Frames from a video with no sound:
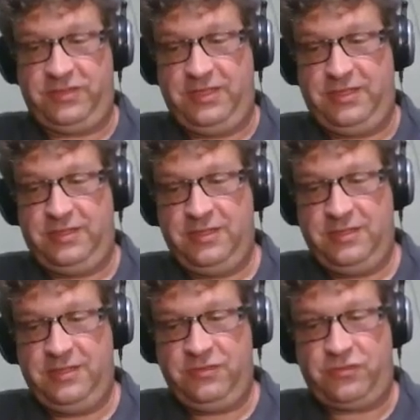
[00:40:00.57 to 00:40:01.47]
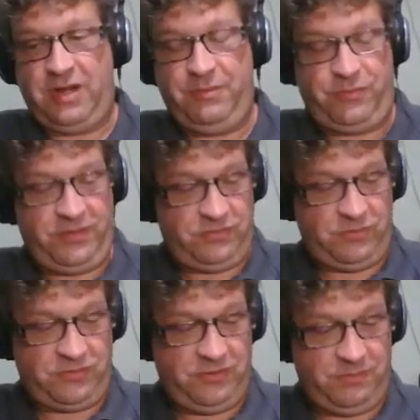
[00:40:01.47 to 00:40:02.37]
and try with
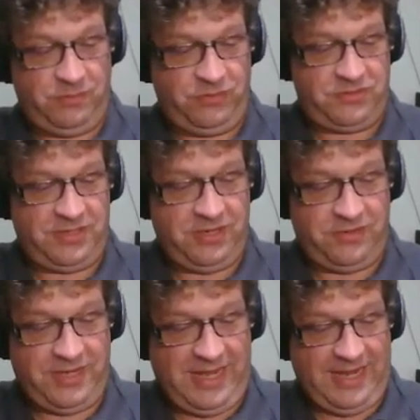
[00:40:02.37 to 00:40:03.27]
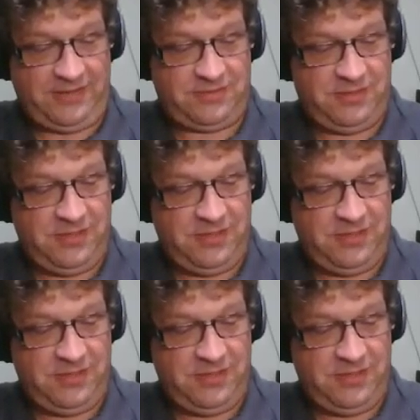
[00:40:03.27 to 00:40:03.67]
resources, but we're scared to ask.